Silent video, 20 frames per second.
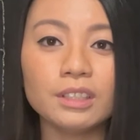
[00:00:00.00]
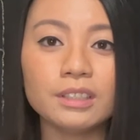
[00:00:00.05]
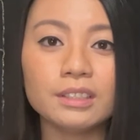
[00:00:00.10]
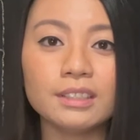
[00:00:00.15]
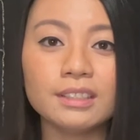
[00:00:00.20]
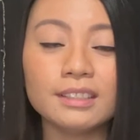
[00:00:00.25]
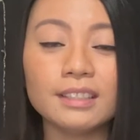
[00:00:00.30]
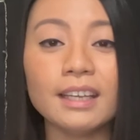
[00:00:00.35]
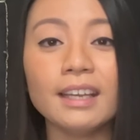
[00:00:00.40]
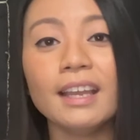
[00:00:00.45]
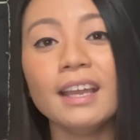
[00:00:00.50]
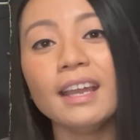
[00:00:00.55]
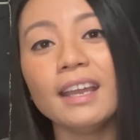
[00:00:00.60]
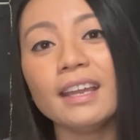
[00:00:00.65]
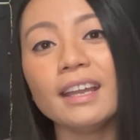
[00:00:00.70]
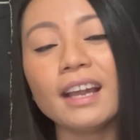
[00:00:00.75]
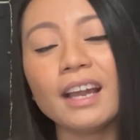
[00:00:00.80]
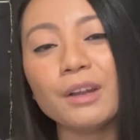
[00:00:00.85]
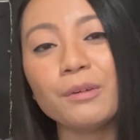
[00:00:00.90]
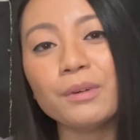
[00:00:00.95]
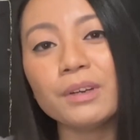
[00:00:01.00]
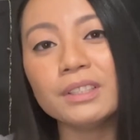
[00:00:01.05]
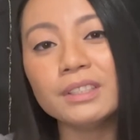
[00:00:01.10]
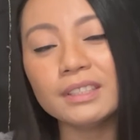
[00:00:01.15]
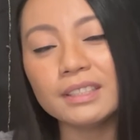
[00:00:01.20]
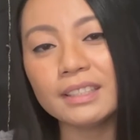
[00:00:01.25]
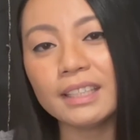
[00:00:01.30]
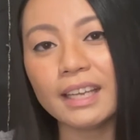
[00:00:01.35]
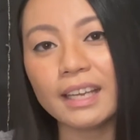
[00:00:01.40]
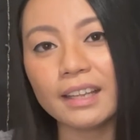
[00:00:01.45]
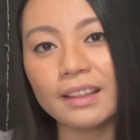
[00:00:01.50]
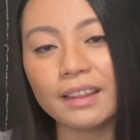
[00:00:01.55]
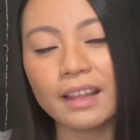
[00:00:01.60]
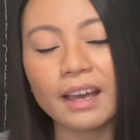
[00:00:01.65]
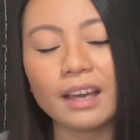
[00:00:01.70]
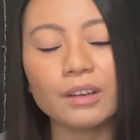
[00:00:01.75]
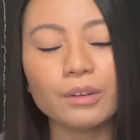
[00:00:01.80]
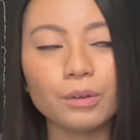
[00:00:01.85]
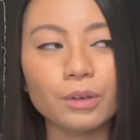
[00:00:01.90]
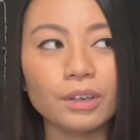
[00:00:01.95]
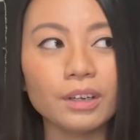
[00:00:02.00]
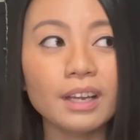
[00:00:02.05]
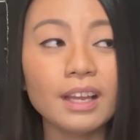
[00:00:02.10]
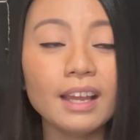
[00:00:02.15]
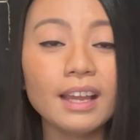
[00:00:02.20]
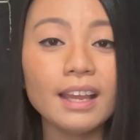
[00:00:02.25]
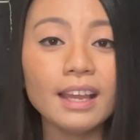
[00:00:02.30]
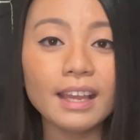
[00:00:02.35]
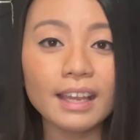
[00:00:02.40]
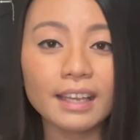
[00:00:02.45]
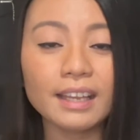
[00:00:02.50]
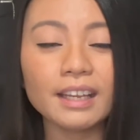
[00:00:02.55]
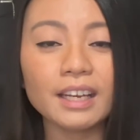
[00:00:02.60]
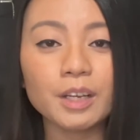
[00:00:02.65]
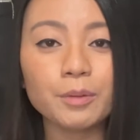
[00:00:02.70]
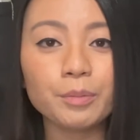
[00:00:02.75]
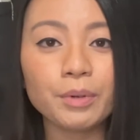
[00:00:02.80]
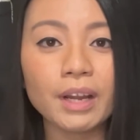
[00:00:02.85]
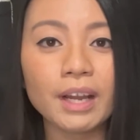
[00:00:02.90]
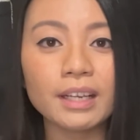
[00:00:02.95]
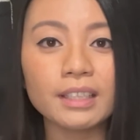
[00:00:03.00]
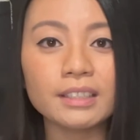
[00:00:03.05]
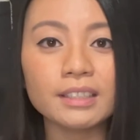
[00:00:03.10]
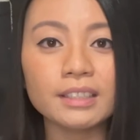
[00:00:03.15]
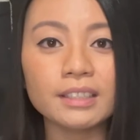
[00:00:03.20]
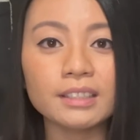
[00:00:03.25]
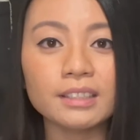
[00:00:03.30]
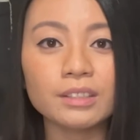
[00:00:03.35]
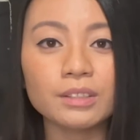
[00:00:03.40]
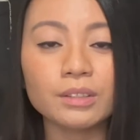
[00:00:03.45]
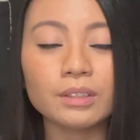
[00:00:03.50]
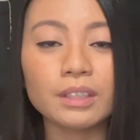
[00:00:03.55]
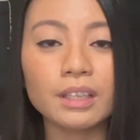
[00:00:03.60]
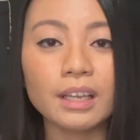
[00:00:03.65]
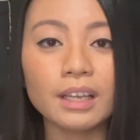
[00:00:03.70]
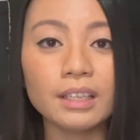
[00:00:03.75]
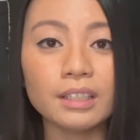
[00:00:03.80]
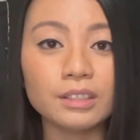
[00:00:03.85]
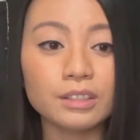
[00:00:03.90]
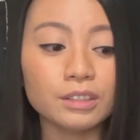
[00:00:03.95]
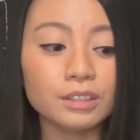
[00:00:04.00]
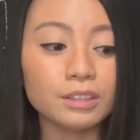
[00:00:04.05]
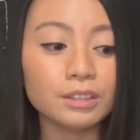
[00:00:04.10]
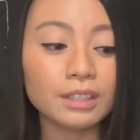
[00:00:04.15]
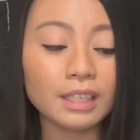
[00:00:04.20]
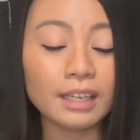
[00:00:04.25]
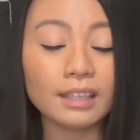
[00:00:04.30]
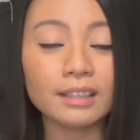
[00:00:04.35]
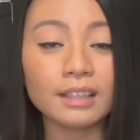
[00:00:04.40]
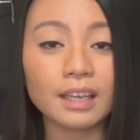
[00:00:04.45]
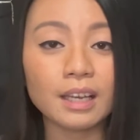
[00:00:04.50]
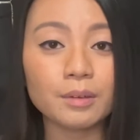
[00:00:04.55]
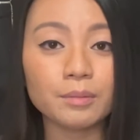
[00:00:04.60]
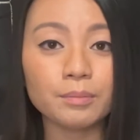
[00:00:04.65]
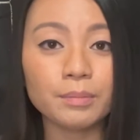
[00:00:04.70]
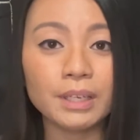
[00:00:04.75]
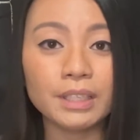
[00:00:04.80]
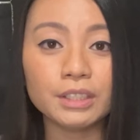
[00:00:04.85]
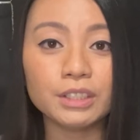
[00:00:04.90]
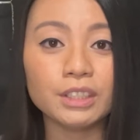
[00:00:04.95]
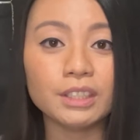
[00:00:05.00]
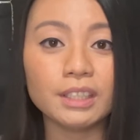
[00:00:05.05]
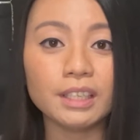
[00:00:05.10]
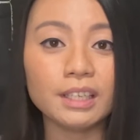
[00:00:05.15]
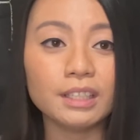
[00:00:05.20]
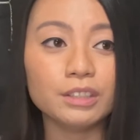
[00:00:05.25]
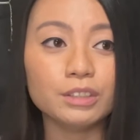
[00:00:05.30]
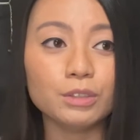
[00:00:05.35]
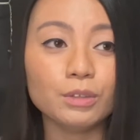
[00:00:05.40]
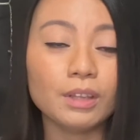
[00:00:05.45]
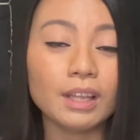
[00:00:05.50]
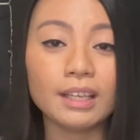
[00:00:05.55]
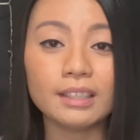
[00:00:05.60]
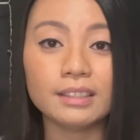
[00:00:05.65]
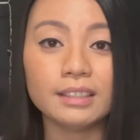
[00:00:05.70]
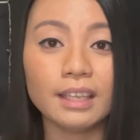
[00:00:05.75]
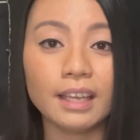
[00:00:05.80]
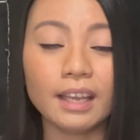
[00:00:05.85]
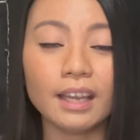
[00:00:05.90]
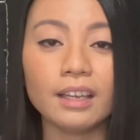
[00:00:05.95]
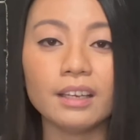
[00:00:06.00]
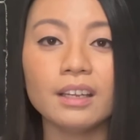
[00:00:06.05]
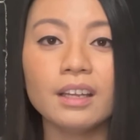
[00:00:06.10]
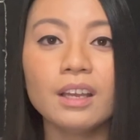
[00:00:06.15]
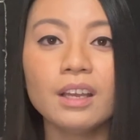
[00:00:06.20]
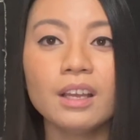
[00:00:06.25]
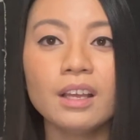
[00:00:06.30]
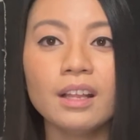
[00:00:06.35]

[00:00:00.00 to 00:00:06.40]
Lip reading: to say, hey, I want to scan that, or hey, can I practice and take that patient and do that scan?